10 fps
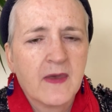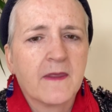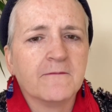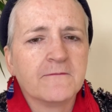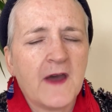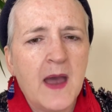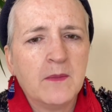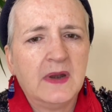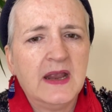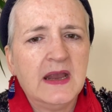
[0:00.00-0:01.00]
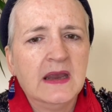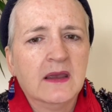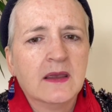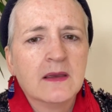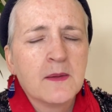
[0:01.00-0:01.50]
the family
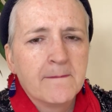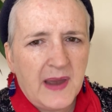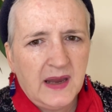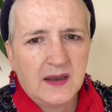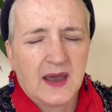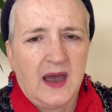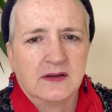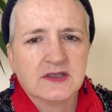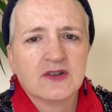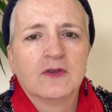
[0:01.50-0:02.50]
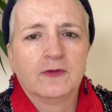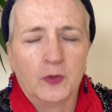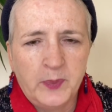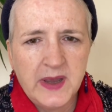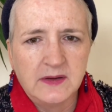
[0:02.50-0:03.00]
bank account for
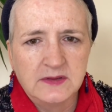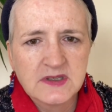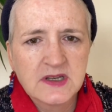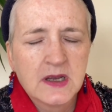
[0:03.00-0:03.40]
bills